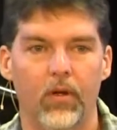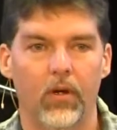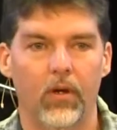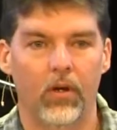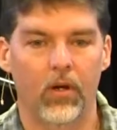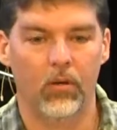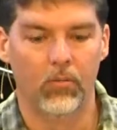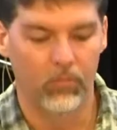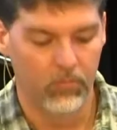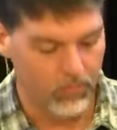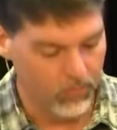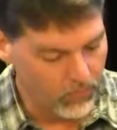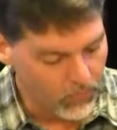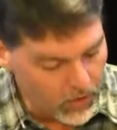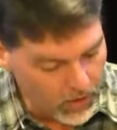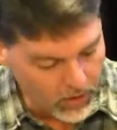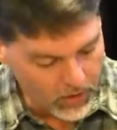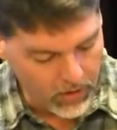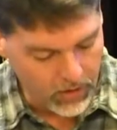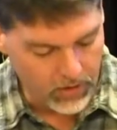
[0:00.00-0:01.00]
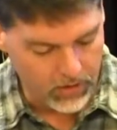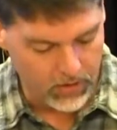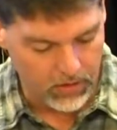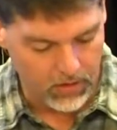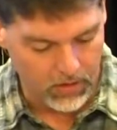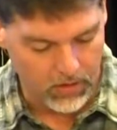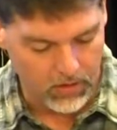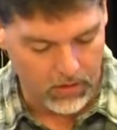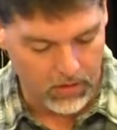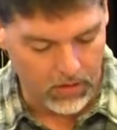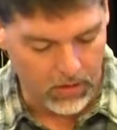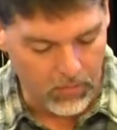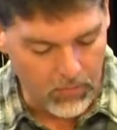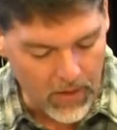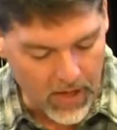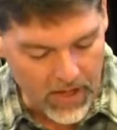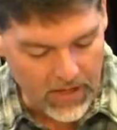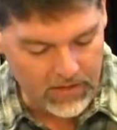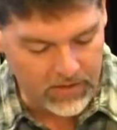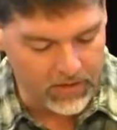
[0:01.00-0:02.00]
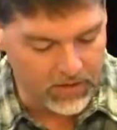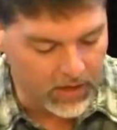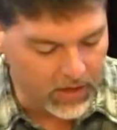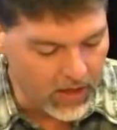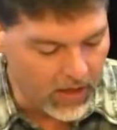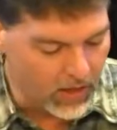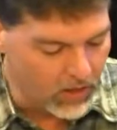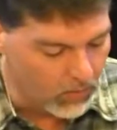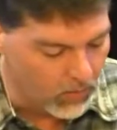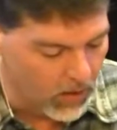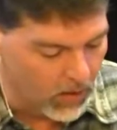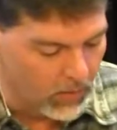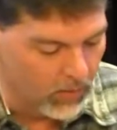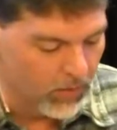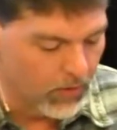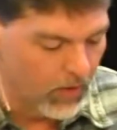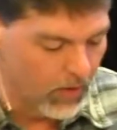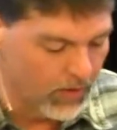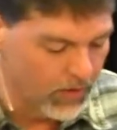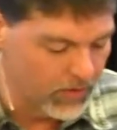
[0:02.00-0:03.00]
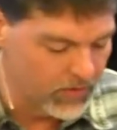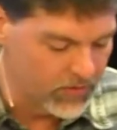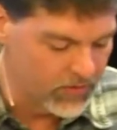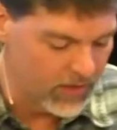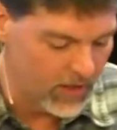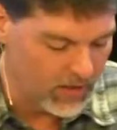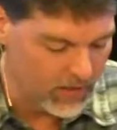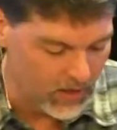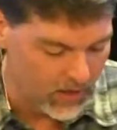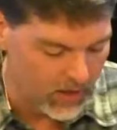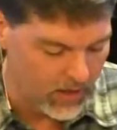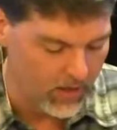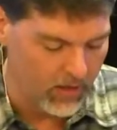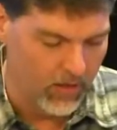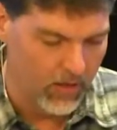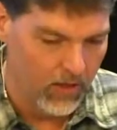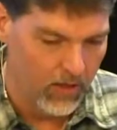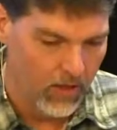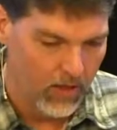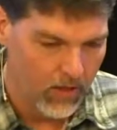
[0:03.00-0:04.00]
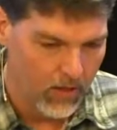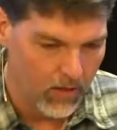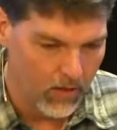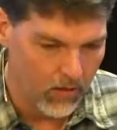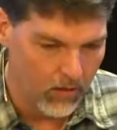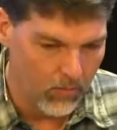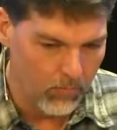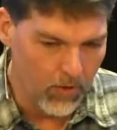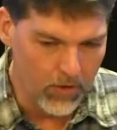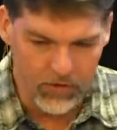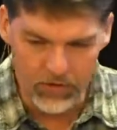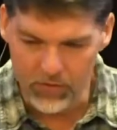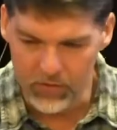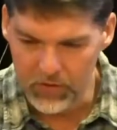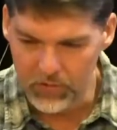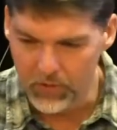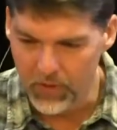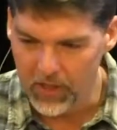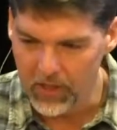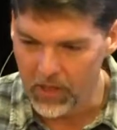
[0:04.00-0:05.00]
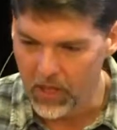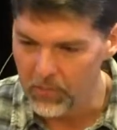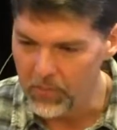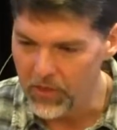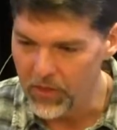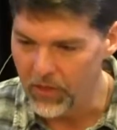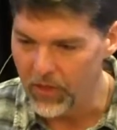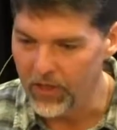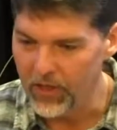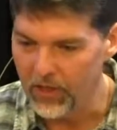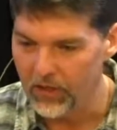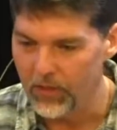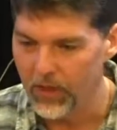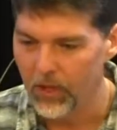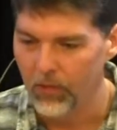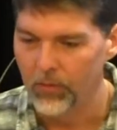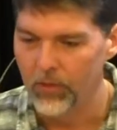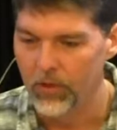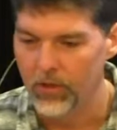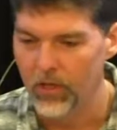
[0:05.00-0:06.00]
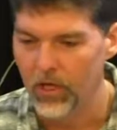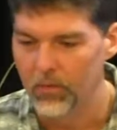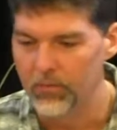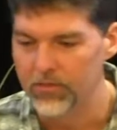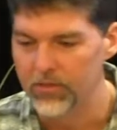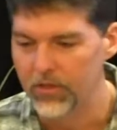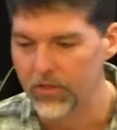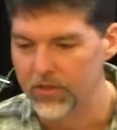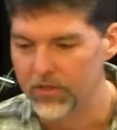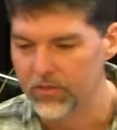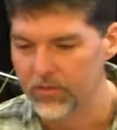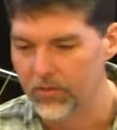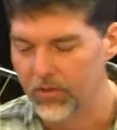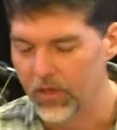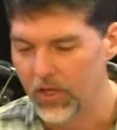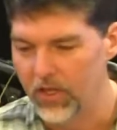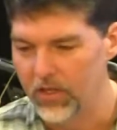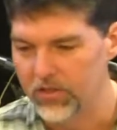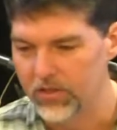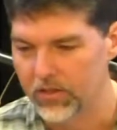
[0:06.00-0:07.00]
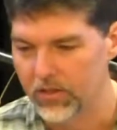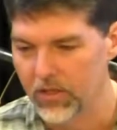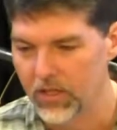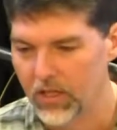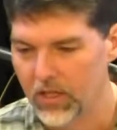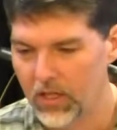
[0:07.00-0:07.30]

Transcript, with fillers: Um, really amazing that he had the wherewithal to say that. Uh, most of us might not be thinking that when it comes to this occasion.